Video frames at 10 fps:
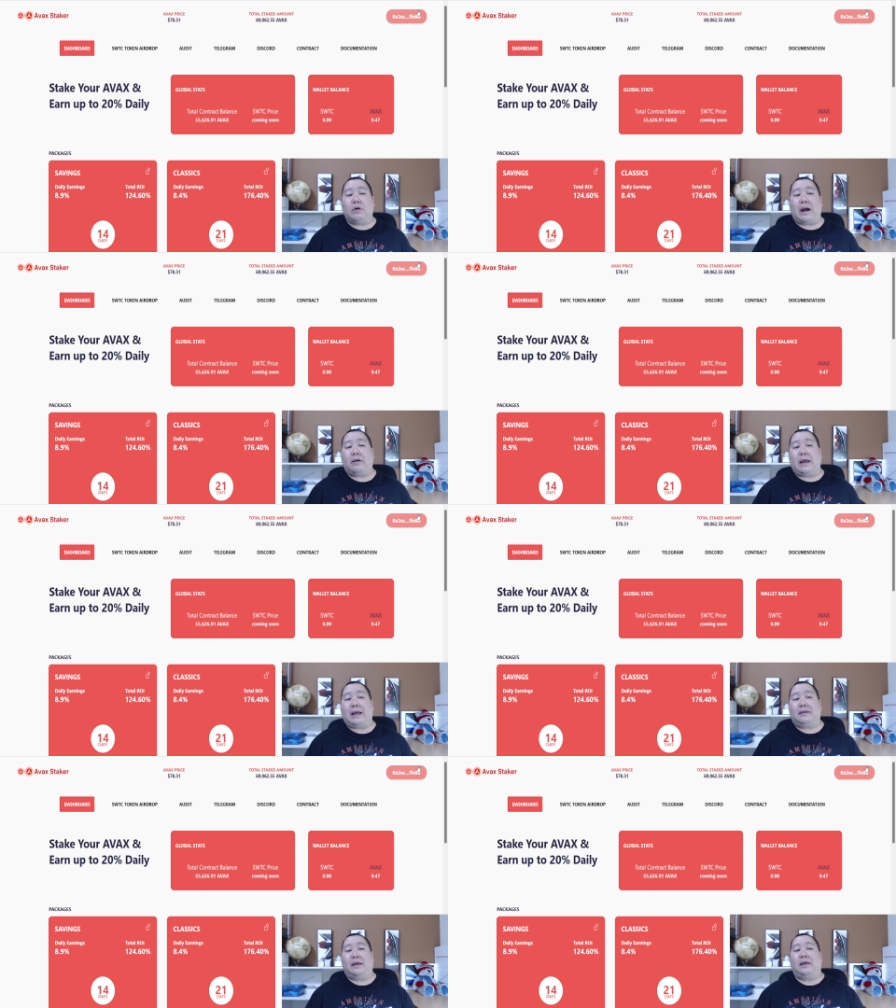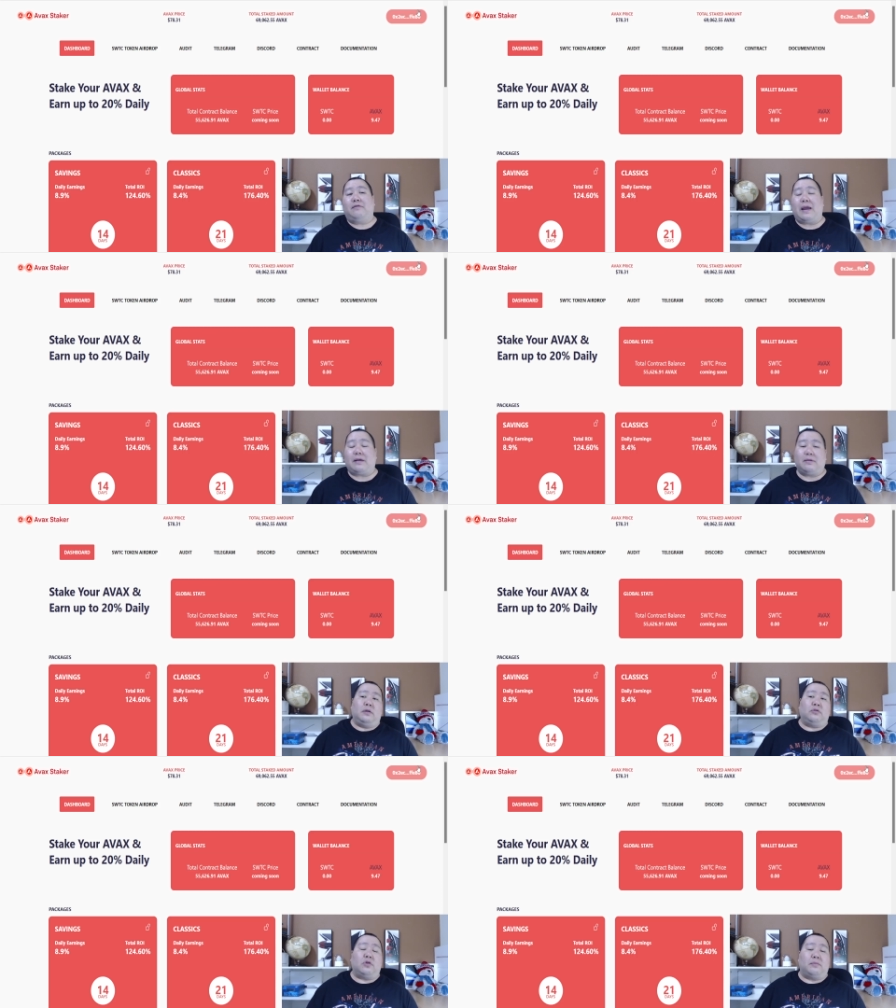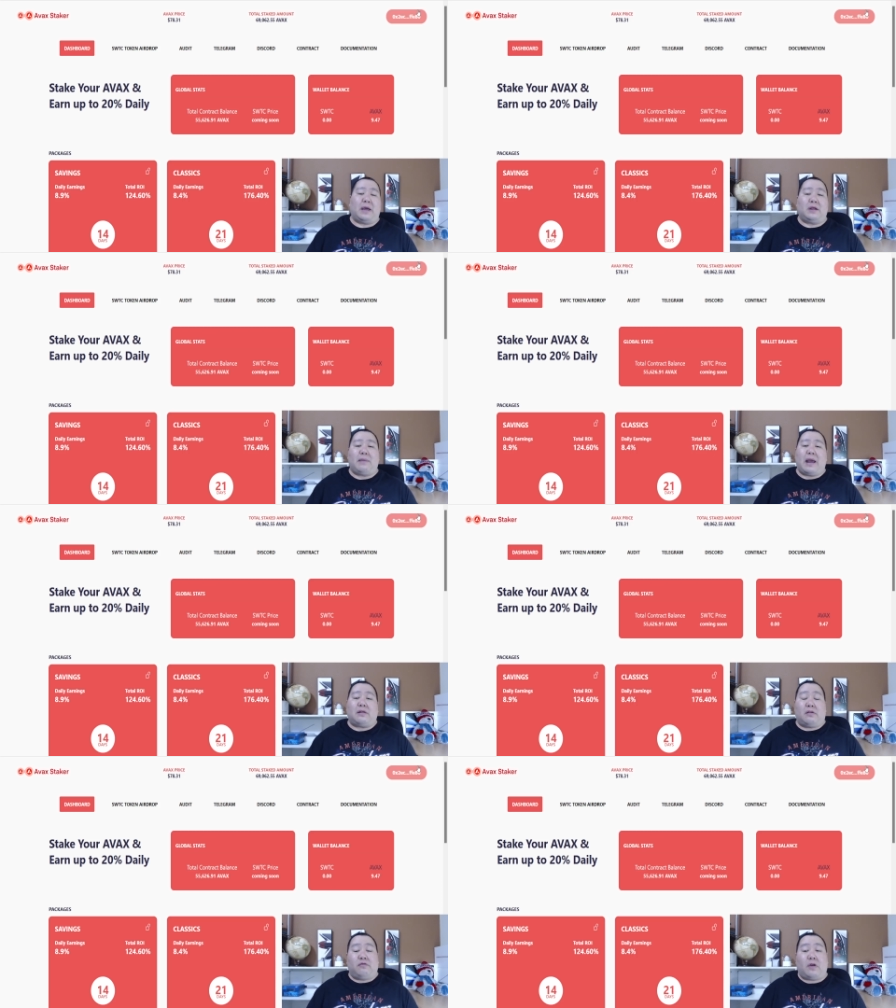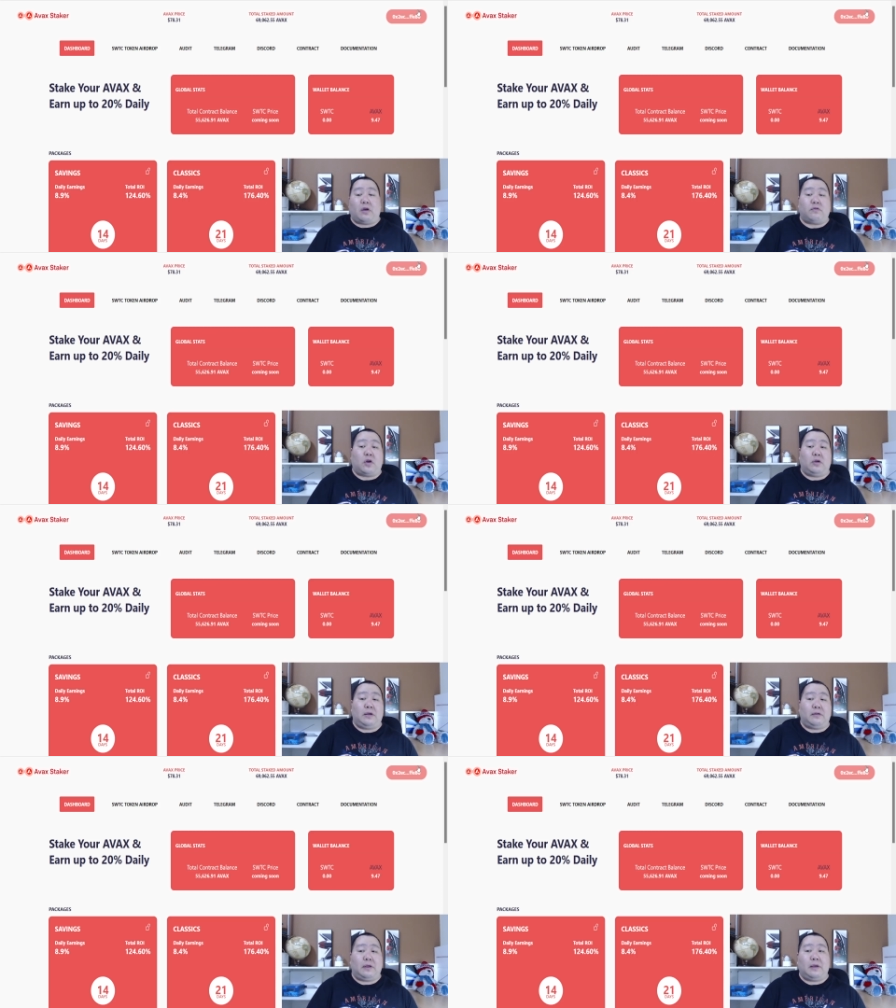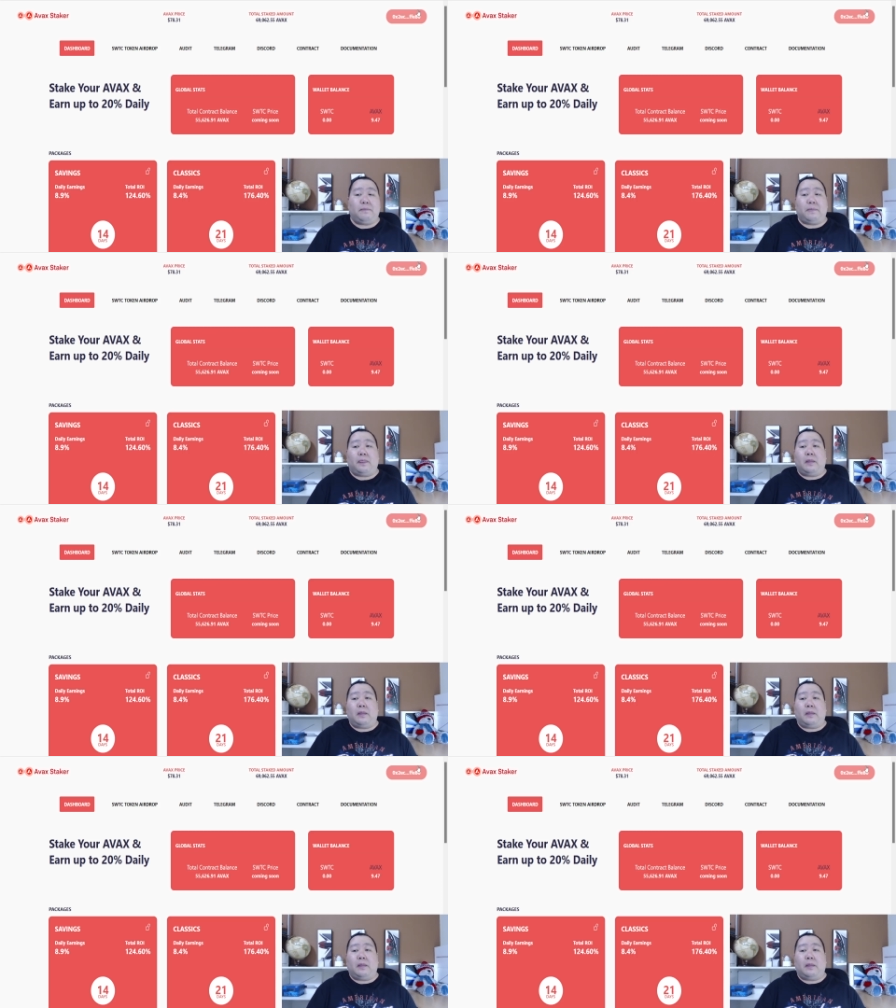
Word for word: how to add the AVAX to your MetaMask. It's very, very easy.